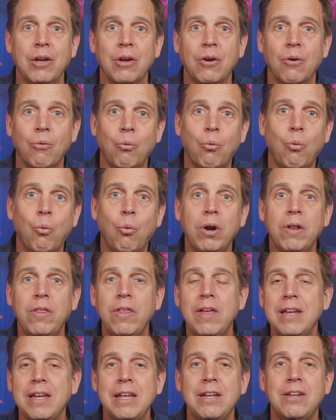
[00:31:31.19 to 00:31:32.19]
What do they
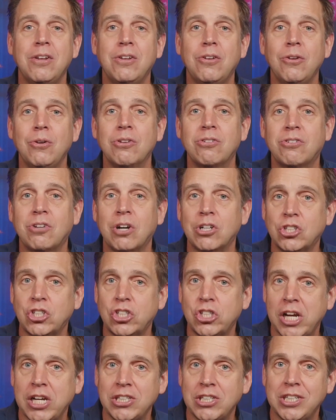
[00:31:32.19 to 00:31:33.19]
need to do to start
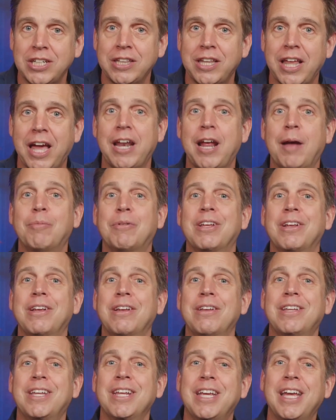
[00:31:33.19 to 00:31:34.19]
changing that up,
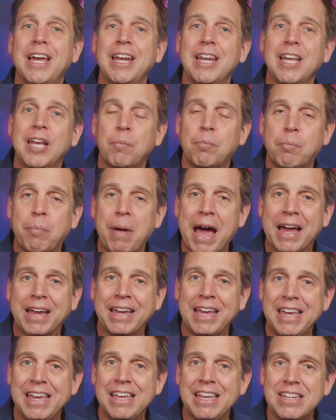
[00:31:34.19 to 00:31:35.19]
to kind of get back
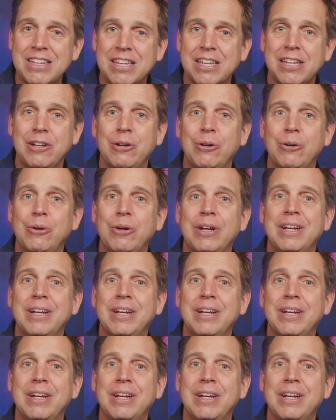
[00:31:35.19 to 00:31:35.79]
into